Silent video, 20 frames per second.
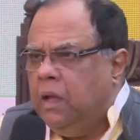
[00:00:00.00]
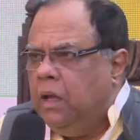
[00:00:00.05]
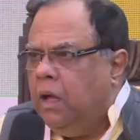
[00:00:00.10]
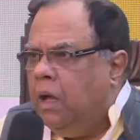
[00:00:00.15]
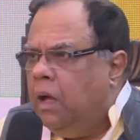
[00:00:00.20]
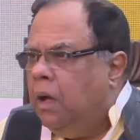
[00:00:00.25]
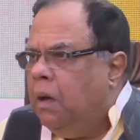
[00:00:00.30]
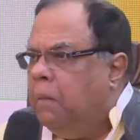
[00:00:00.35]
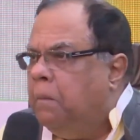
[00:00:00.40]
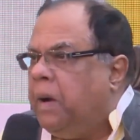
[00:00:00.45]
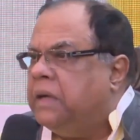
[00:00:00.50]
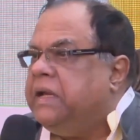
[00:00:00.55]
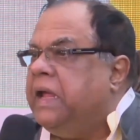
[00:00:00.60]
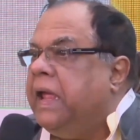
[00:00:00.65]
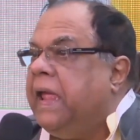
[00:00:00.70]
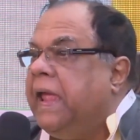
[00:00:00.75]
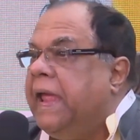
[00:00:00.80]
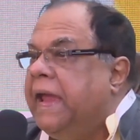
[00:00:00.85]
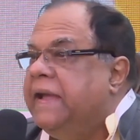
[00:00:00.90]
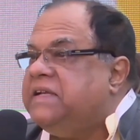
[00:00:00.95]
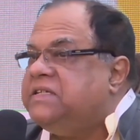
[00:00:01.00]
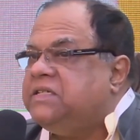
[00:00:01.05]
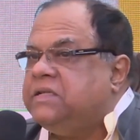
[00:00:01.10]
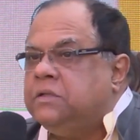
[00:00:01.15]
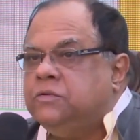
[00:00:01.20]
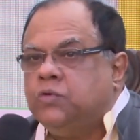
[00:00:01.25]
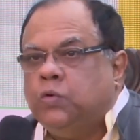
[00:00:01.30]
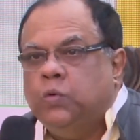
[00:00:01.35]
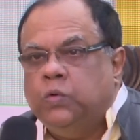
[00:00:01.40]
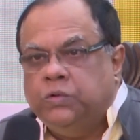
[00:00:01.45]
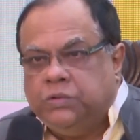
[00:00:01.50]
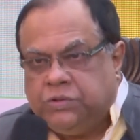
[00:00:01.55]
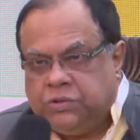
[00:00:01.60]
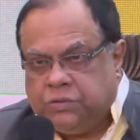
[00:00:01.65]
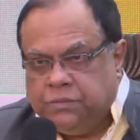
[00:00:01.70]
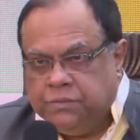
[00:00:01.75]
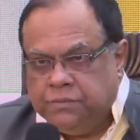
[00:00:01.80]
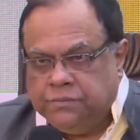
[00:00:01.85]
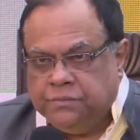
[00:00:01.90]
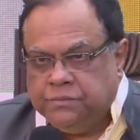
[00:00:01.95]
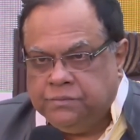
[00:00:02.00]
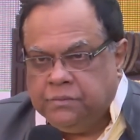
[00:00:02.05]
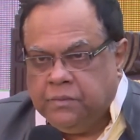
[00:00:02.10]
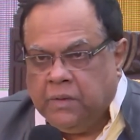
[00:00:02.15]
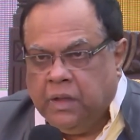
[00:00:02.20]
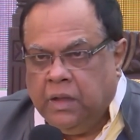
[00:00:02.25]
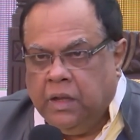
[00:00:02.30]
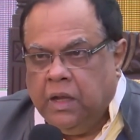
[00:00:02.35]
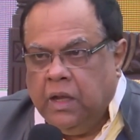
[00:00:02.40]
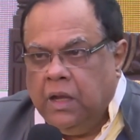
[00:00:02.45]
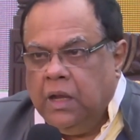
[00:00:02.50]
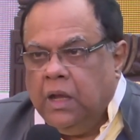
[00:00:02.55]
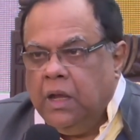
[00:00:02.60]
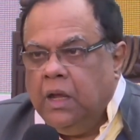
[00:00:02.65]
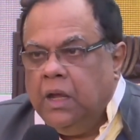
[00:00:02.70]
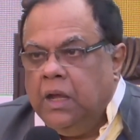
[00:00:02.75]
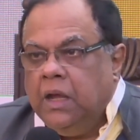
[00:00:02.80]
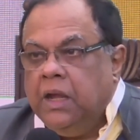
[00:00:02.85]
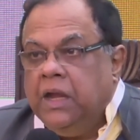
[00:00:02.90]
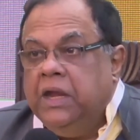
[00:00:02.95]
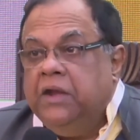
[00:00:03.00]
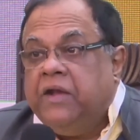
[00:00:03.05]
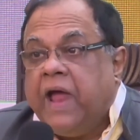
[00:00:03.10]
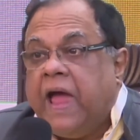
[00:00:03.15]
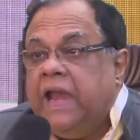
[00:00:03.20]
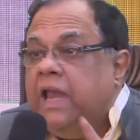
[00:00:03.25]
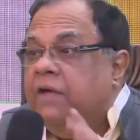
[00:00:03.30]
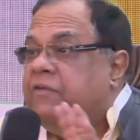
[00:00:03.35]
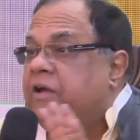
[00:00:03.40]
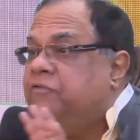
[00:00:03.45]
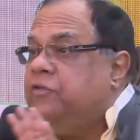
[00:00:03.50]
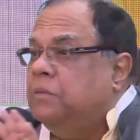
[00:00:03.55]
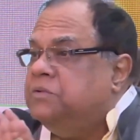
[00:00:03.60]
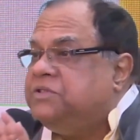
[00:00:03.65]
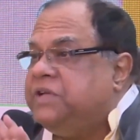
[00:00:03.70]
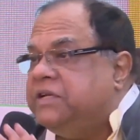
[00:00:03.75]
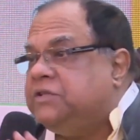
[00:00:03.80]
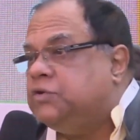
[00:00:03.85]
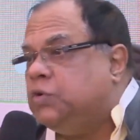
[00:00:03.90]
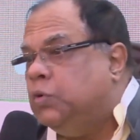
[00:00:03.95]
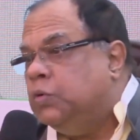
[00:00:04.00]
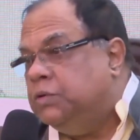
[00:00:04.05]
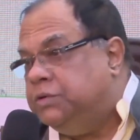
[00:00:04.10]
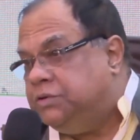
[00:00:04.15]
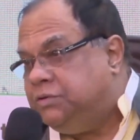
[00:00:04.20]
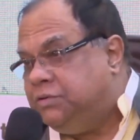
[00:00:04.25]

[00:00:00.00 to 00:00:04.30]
But he hates the schools. He ran away from 6 schools.